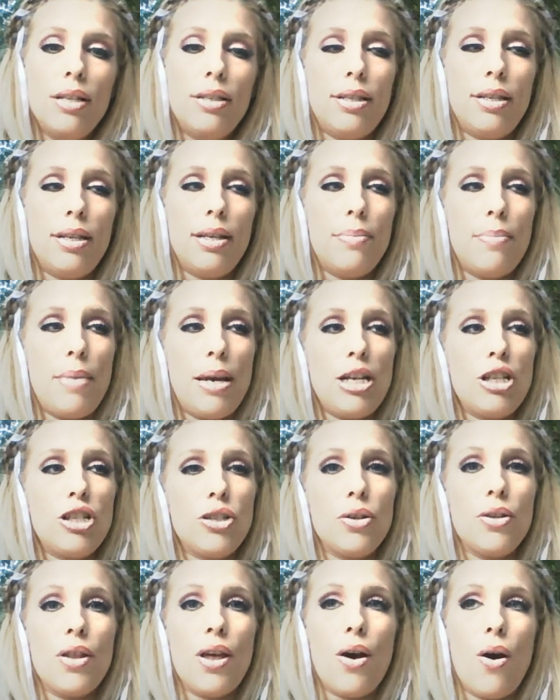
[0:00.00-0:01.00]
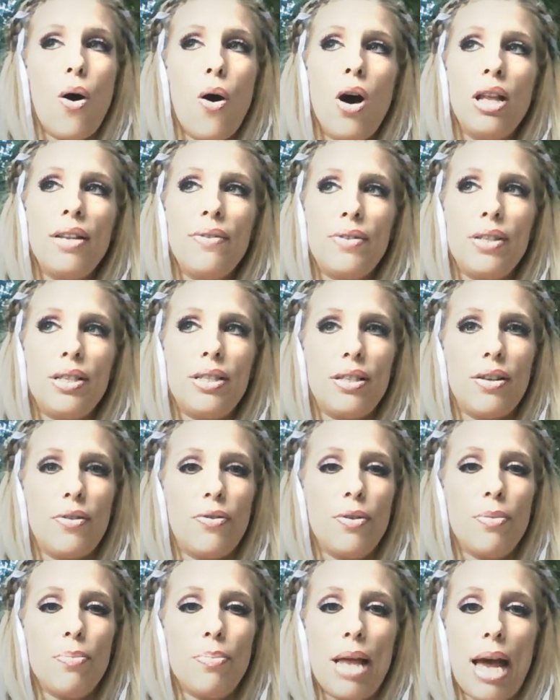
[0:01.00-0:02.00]
to make sure that all of the
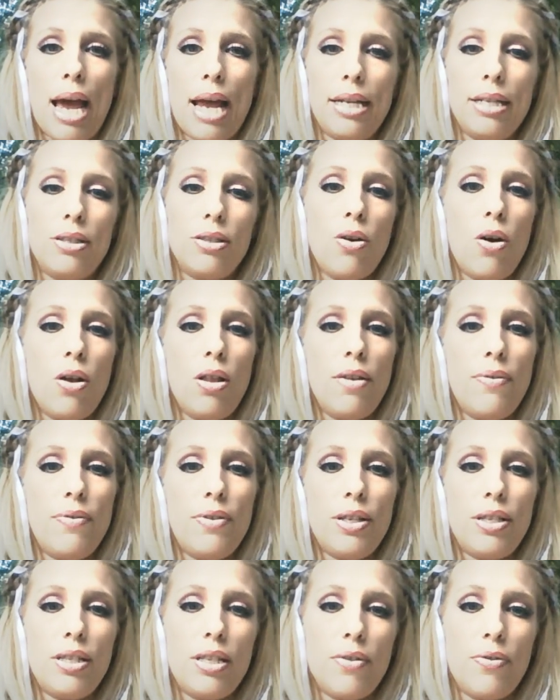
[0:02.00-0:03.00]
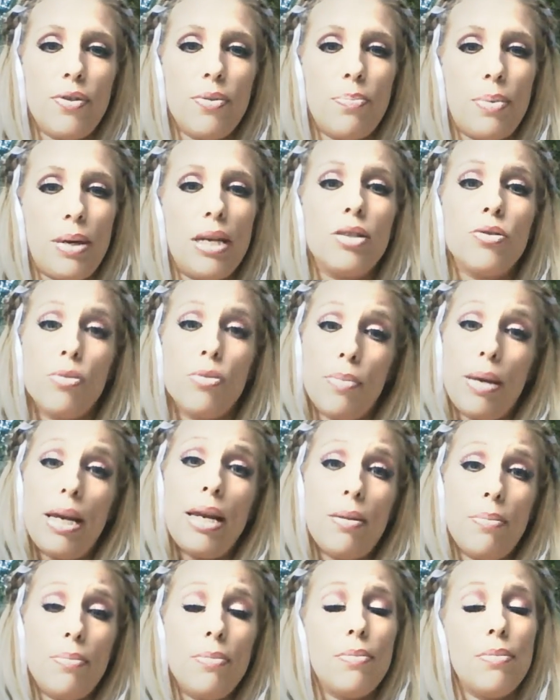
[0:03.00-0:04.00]
different planets and all of the different beings
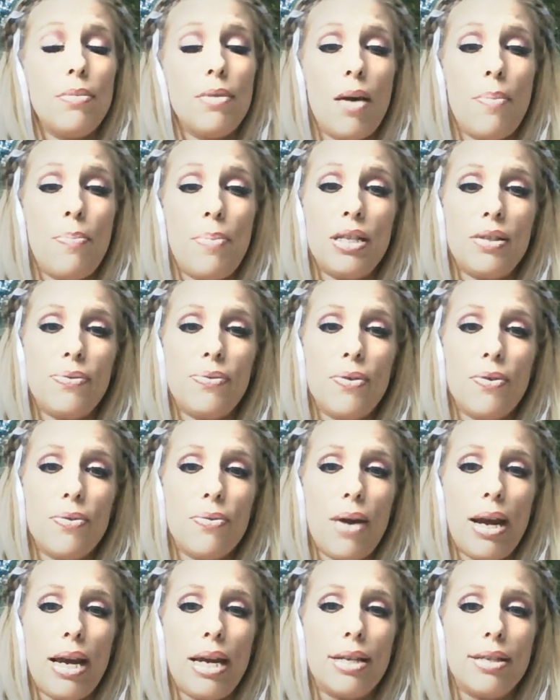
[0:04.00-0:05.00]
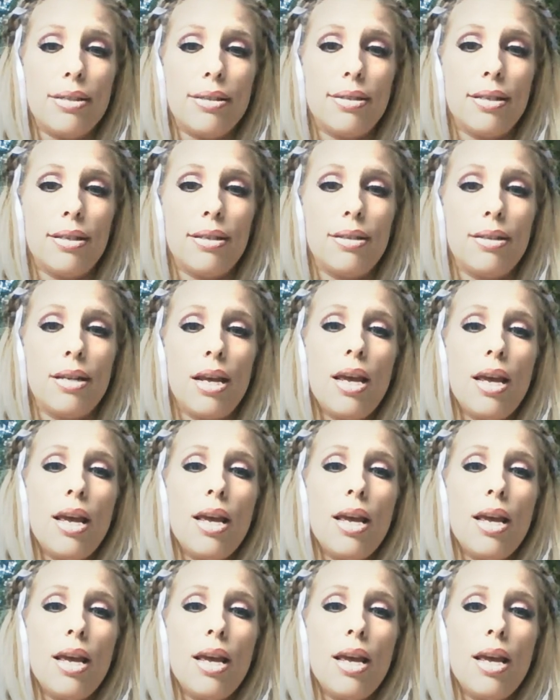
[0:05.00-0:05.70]
remain a peaceful race, and